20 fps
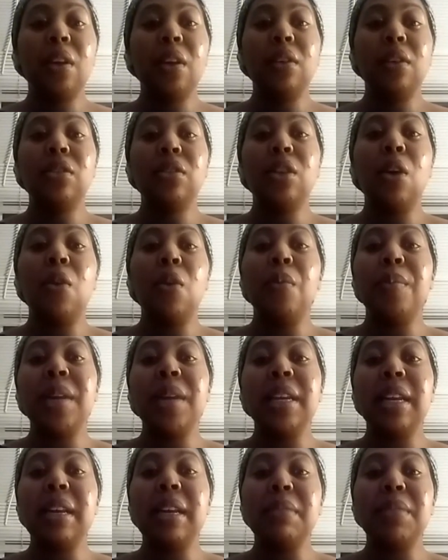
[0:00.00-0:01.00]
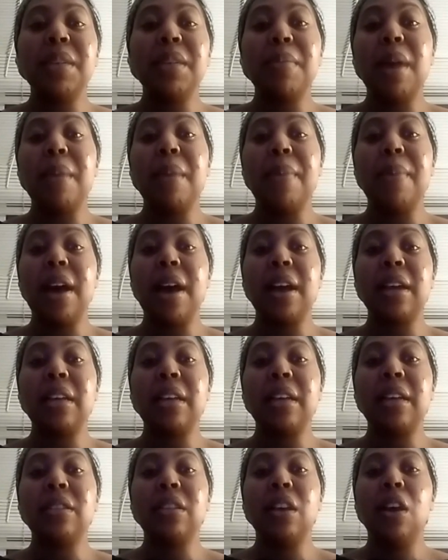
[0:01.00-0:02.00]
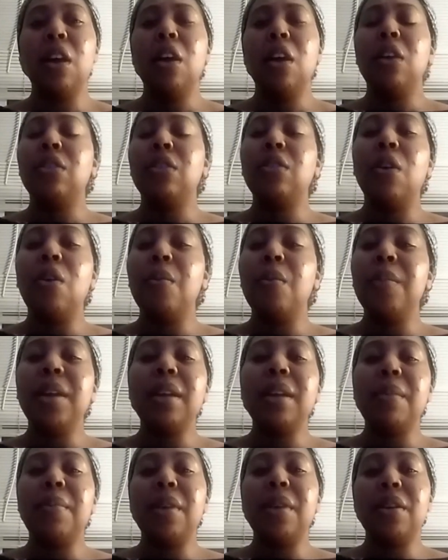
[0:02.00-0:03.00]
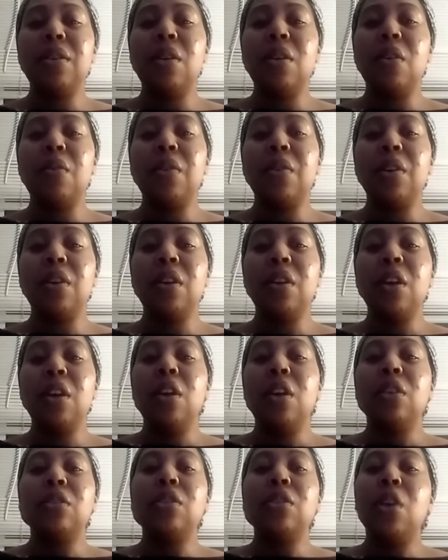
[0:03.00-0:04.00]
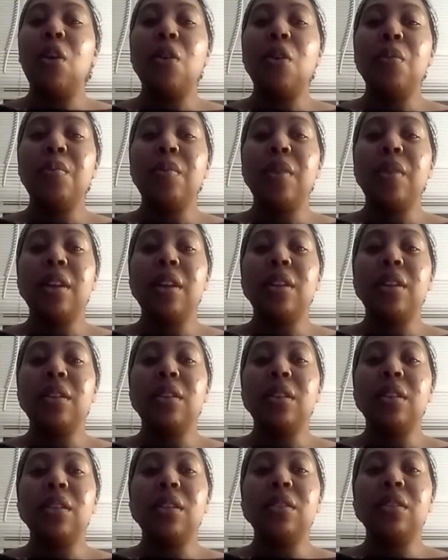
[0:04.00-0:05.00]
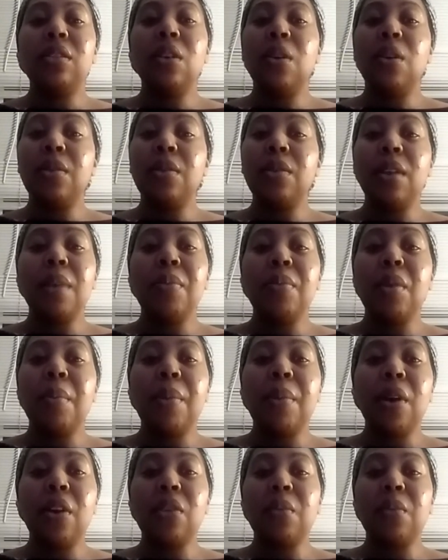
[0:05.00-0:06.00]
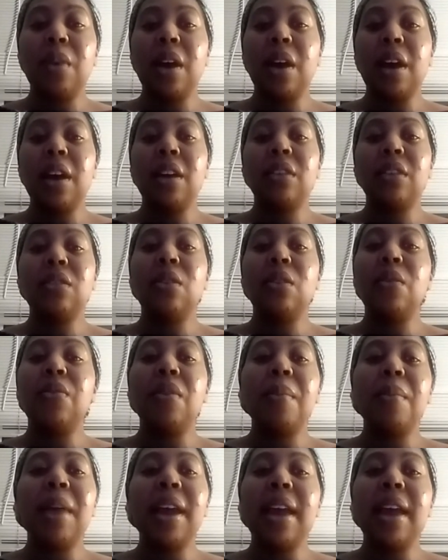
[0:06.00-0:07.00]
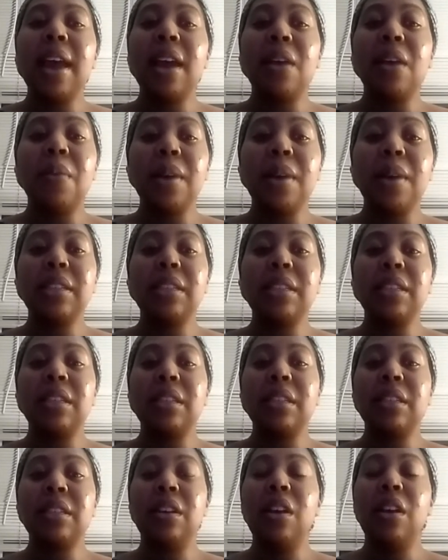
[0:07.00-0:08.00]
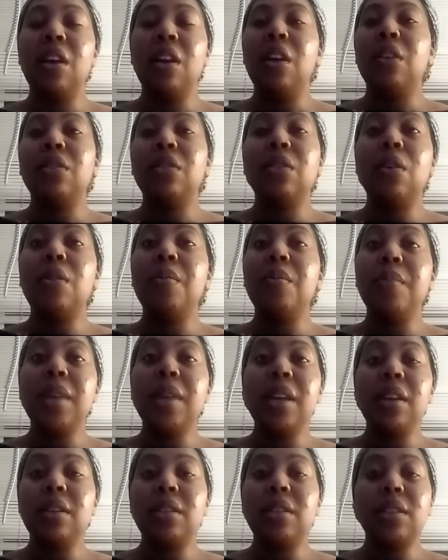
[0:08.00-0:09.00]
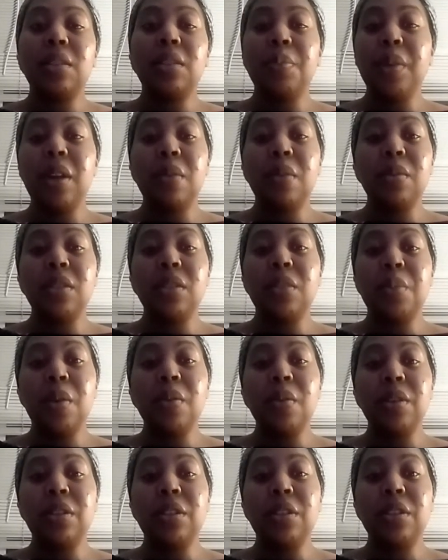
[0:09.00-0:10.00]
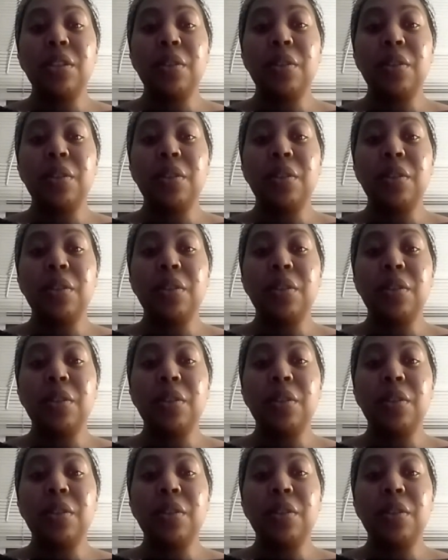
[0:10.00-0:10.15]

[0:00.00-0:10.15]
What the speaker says: told me to empty my pockets, told me to bend over, told them the bars were hot, told them I had questions, told me to speak when spoken to.